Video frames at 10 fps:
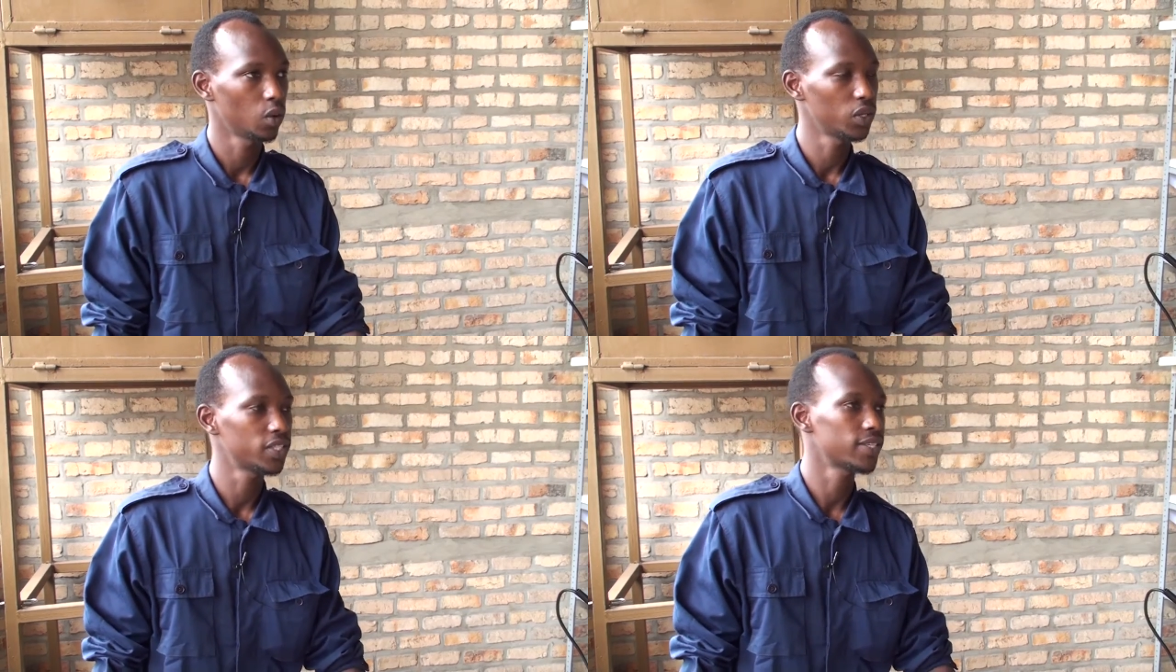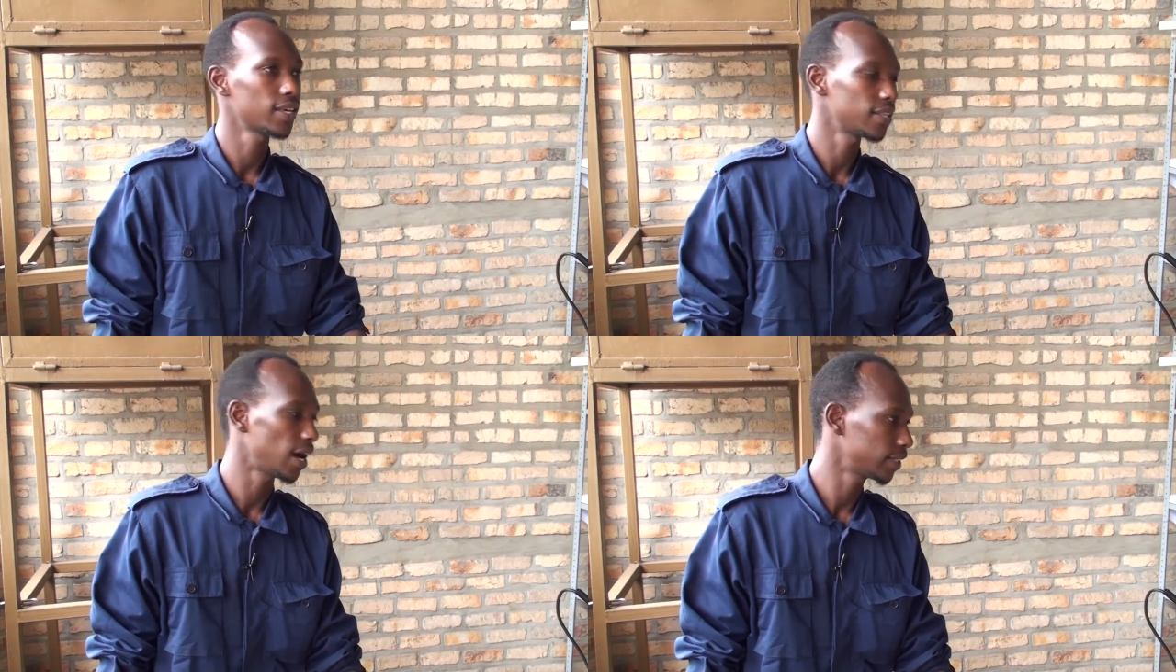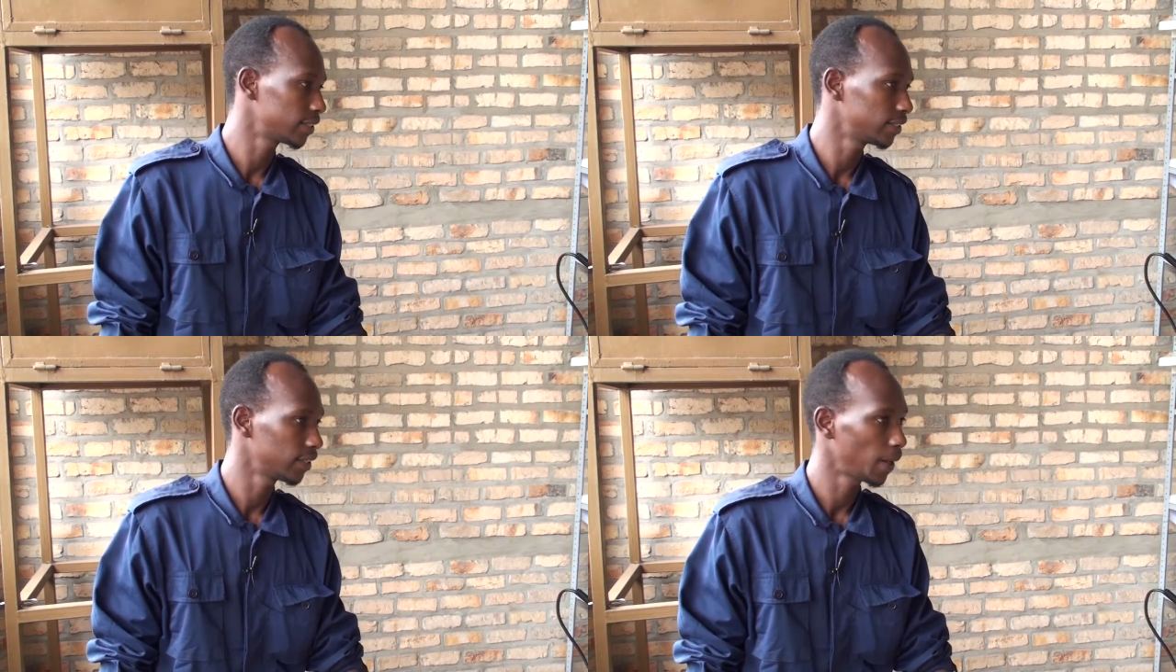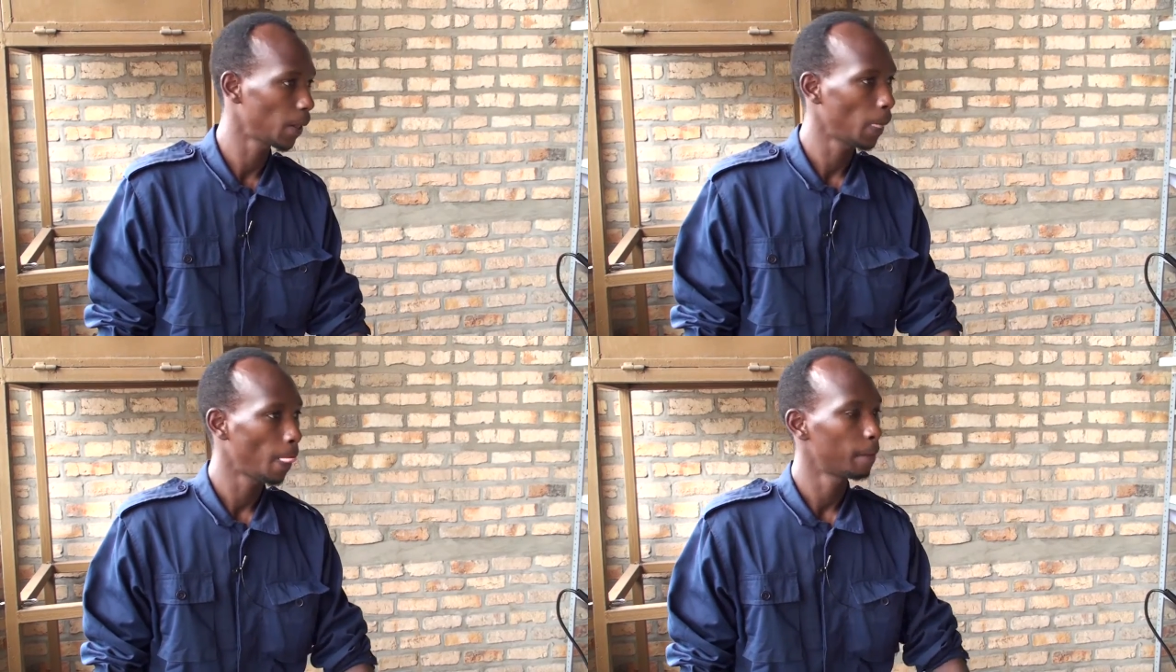which says that
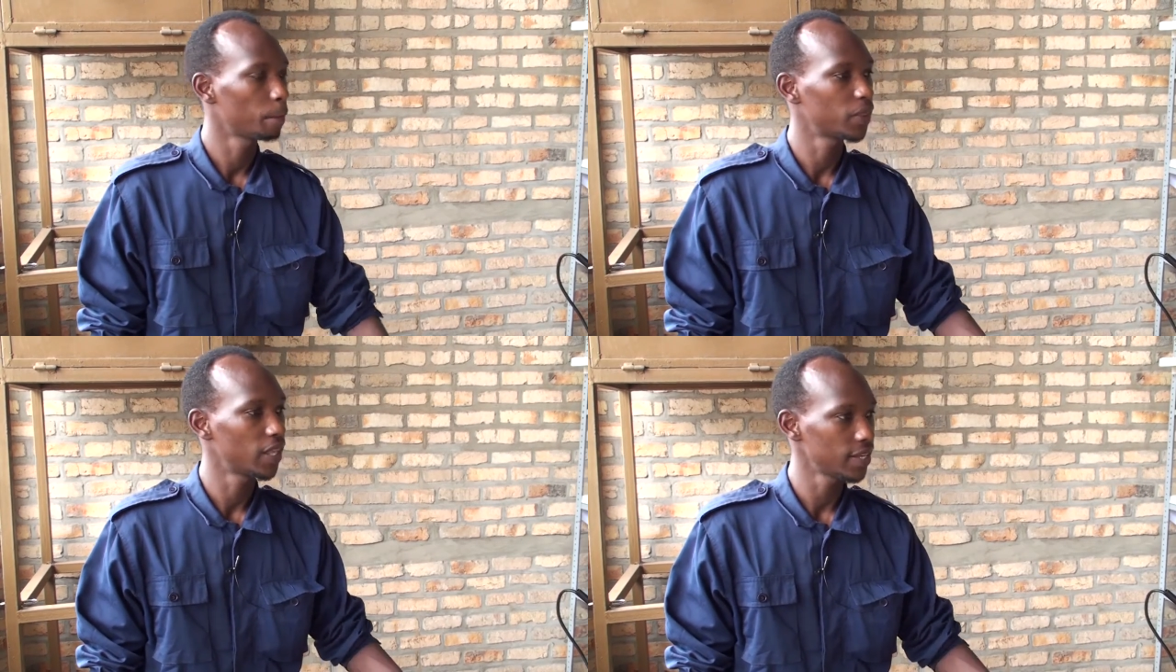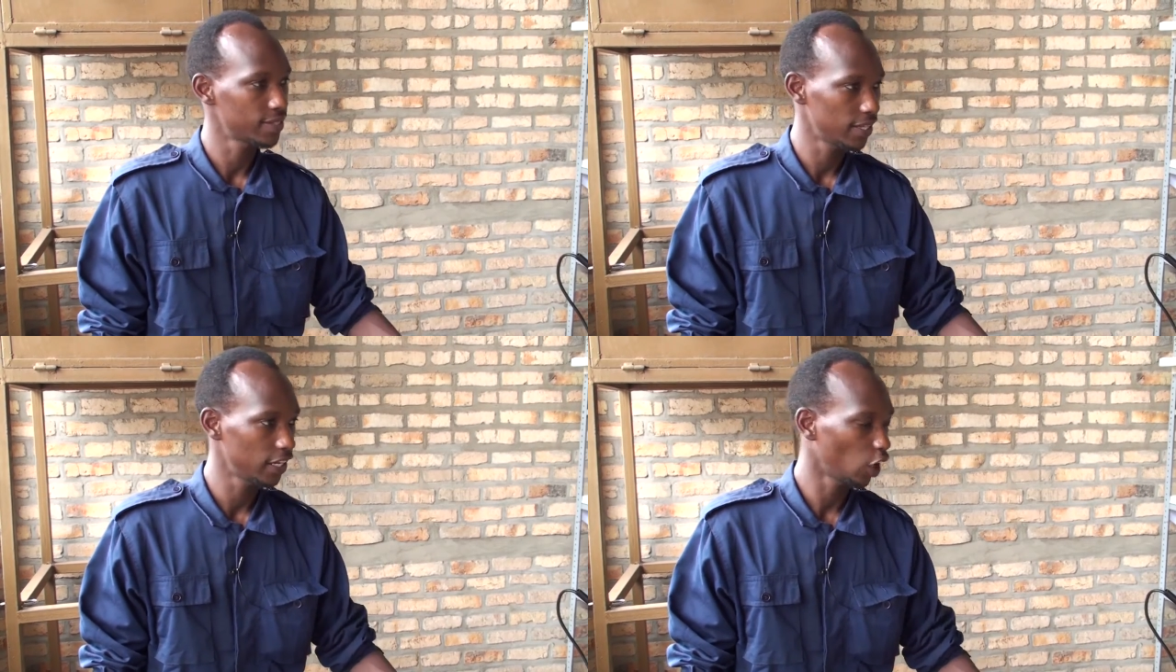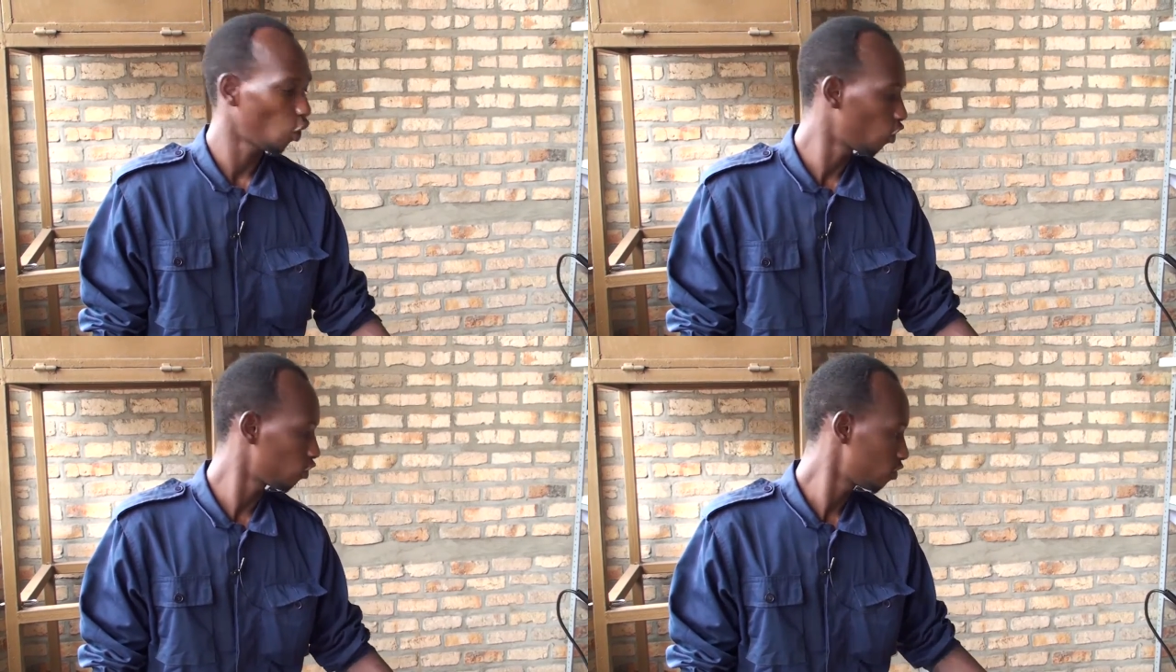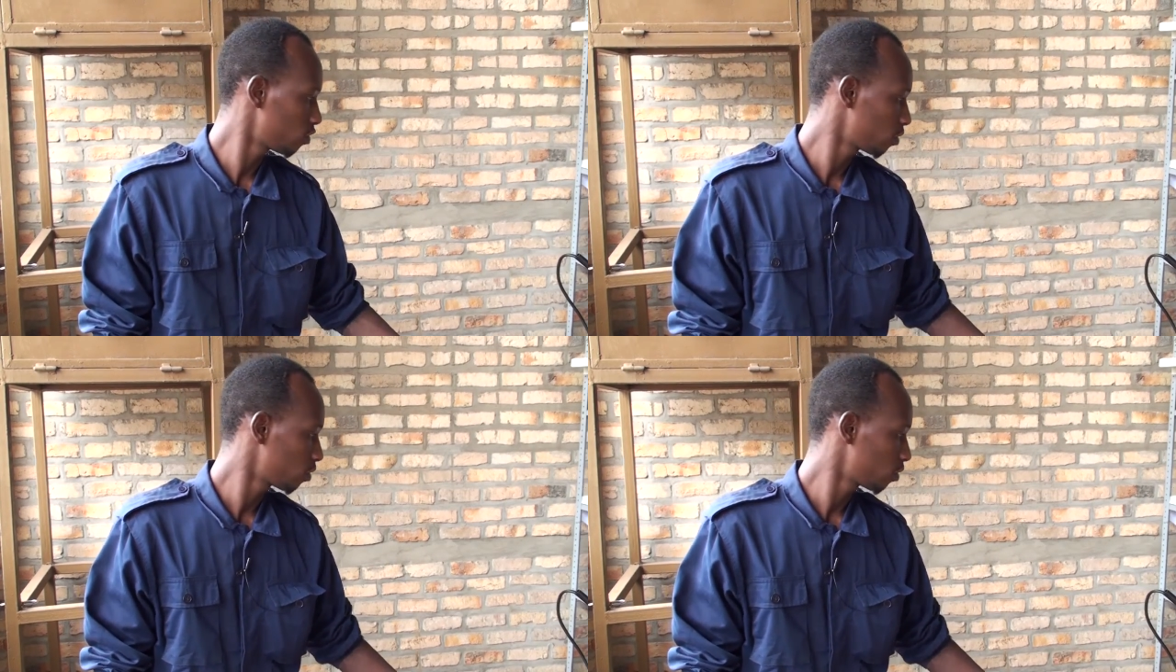testing of